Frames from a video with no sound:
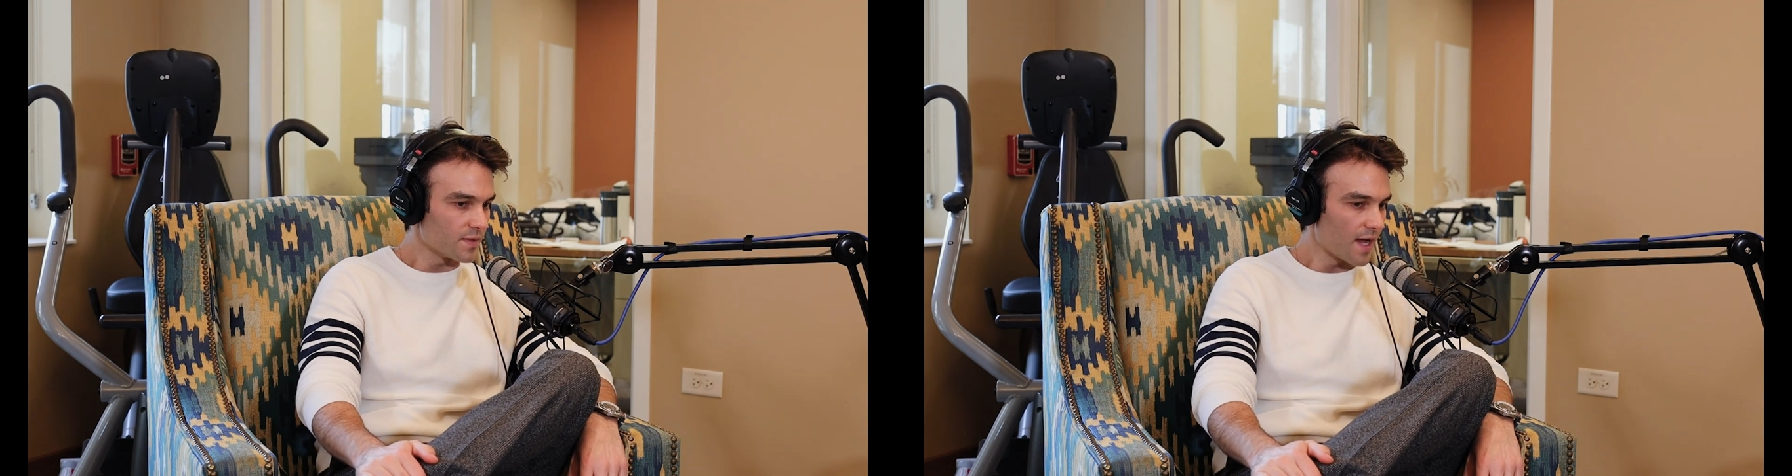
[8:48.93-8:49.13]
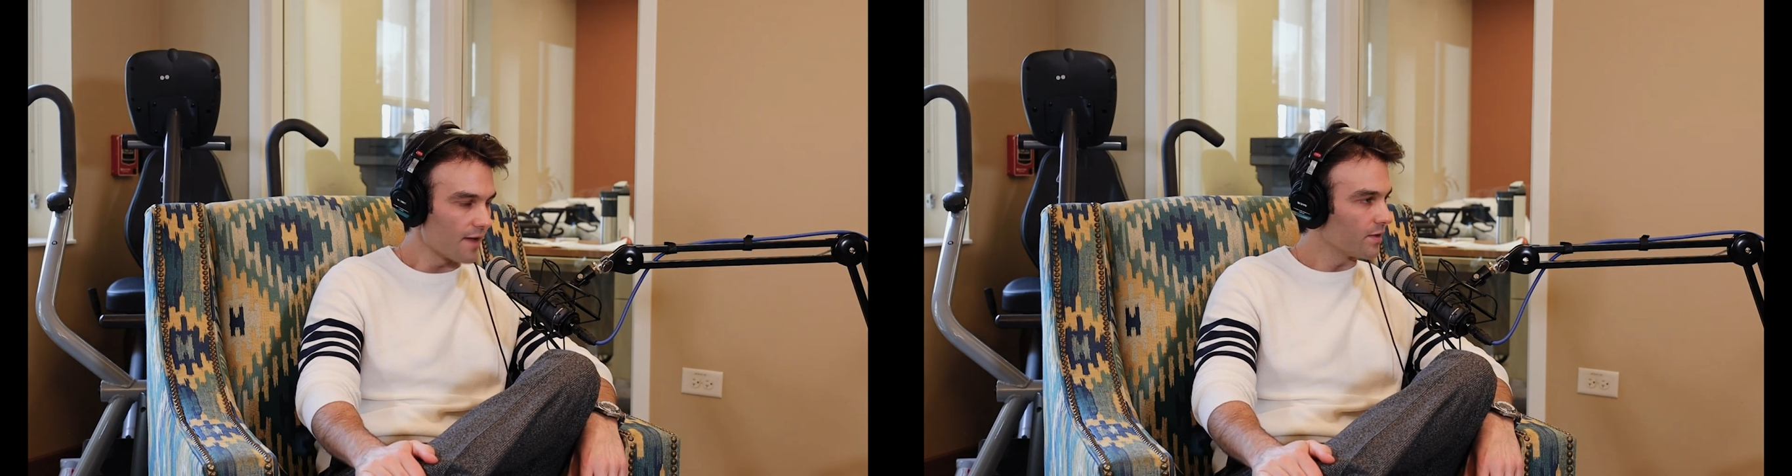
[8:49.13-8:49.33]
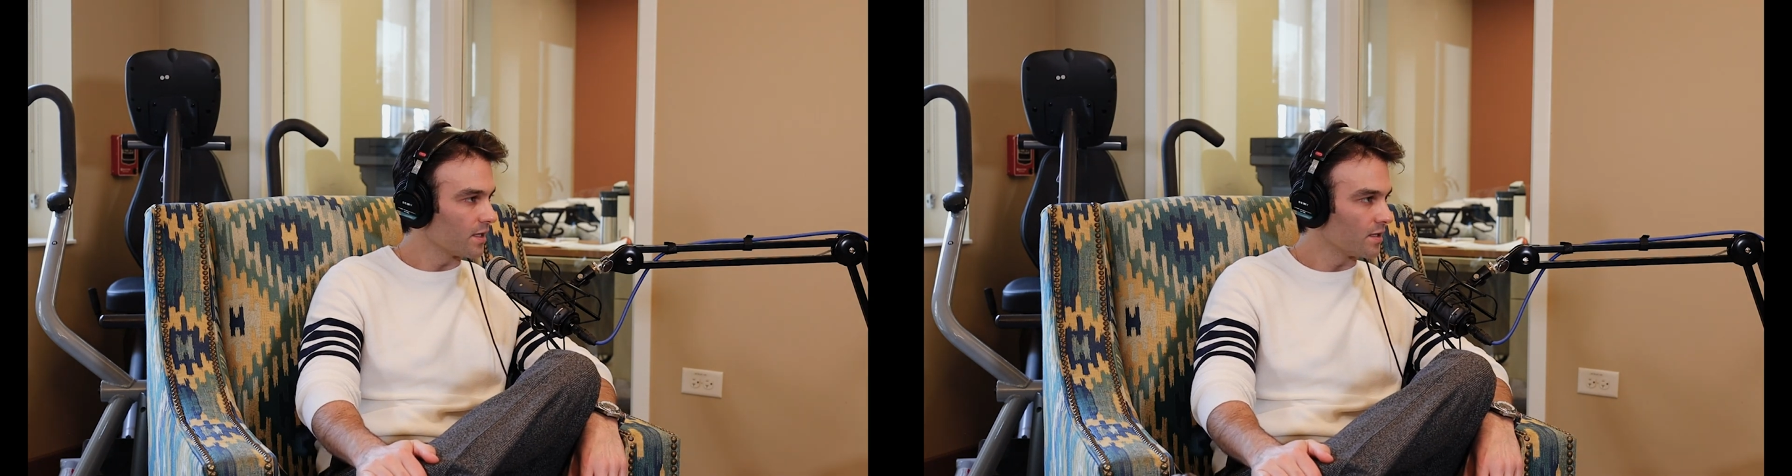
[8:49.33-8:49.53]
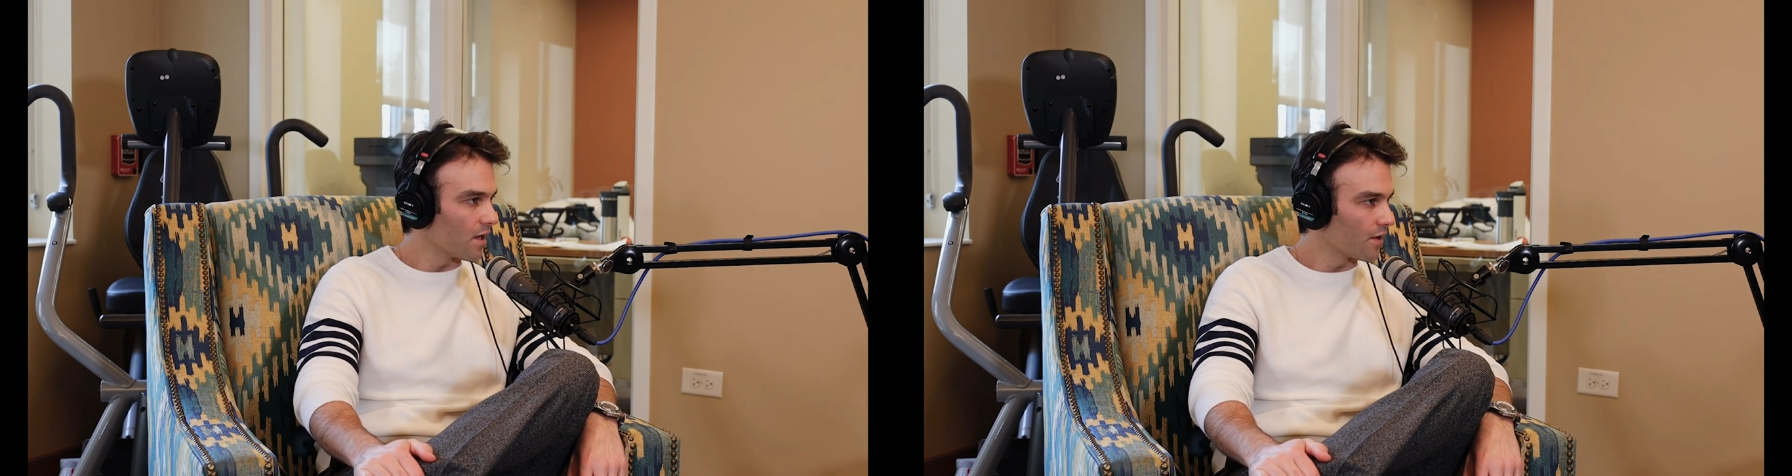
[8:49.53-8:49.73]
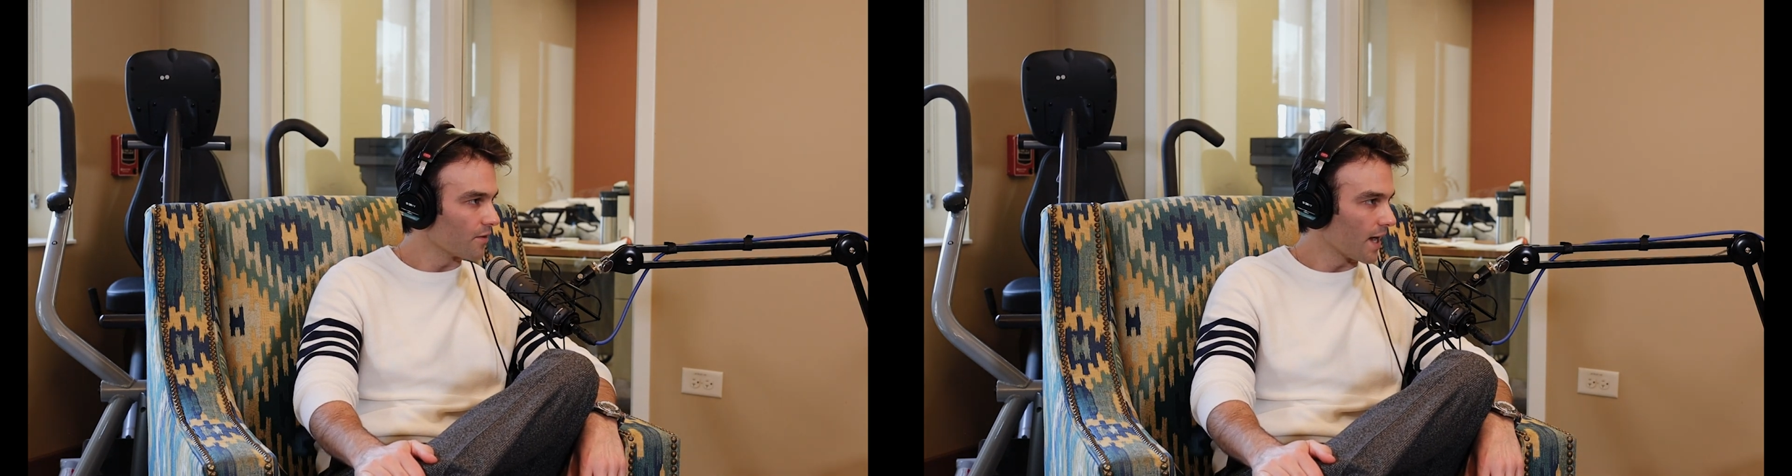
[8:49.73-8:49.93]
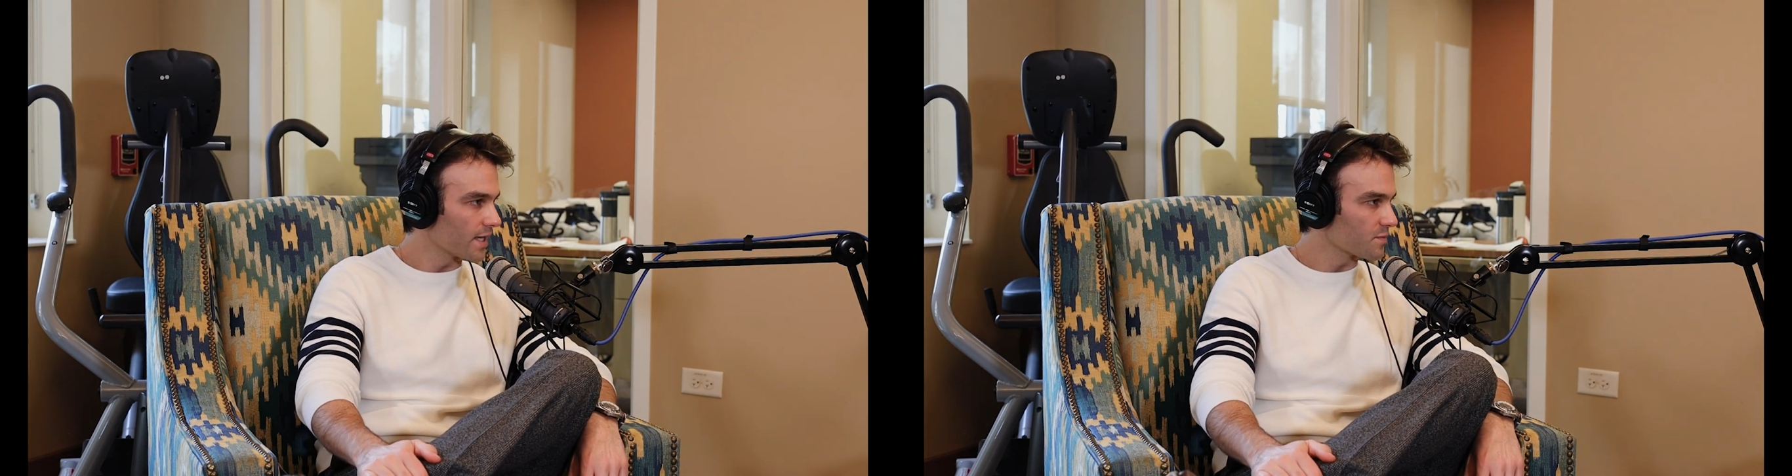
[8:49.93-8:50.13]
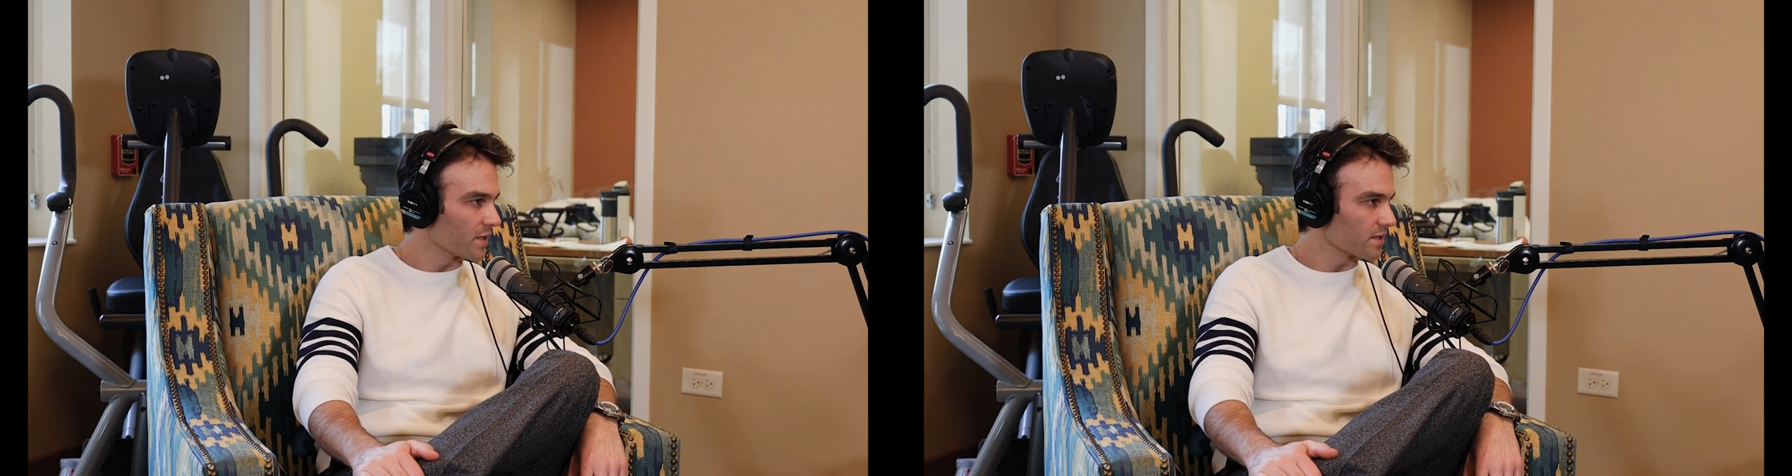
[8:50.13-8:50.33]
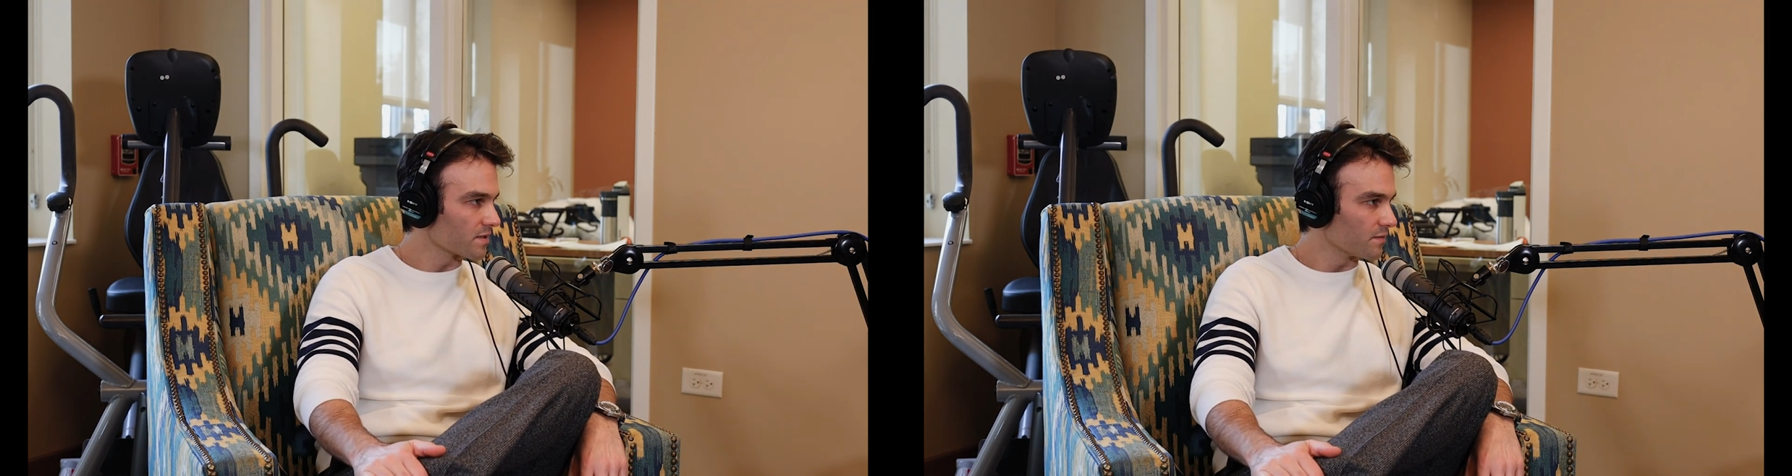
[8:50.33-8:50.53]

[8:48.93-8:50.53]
diving into other aspects